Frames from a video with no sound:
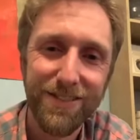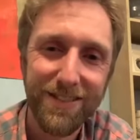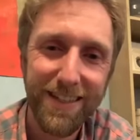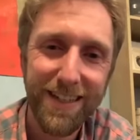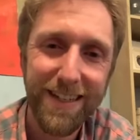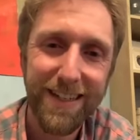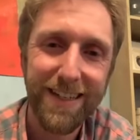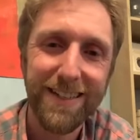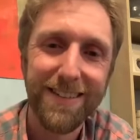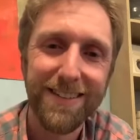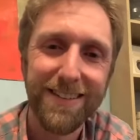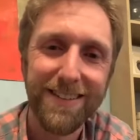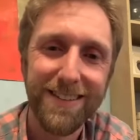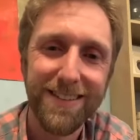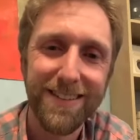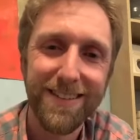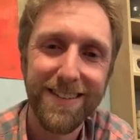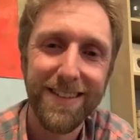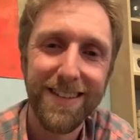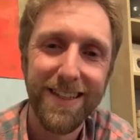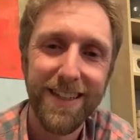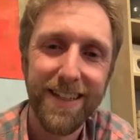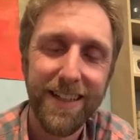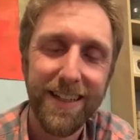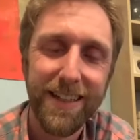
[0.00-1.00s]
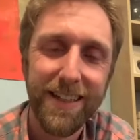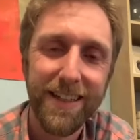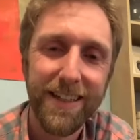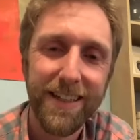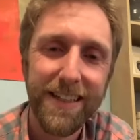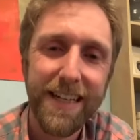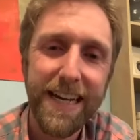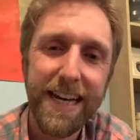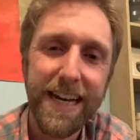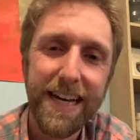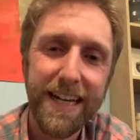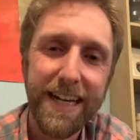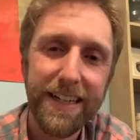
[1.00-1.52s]
yeah,
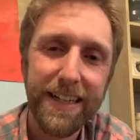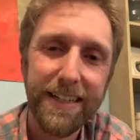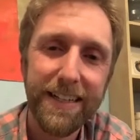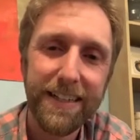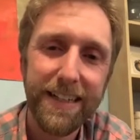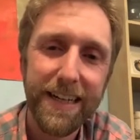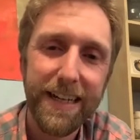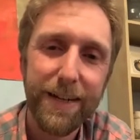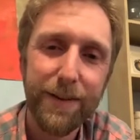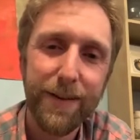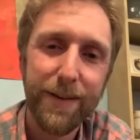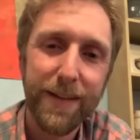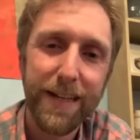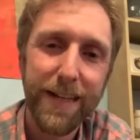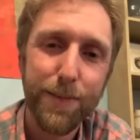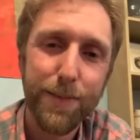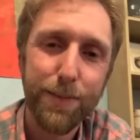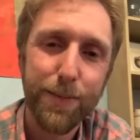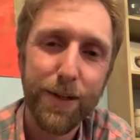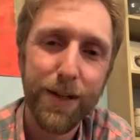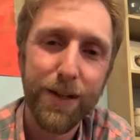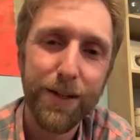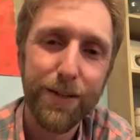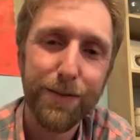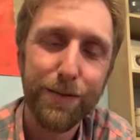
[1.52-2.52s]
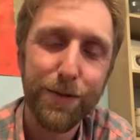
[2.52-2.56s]
yeah, and that's part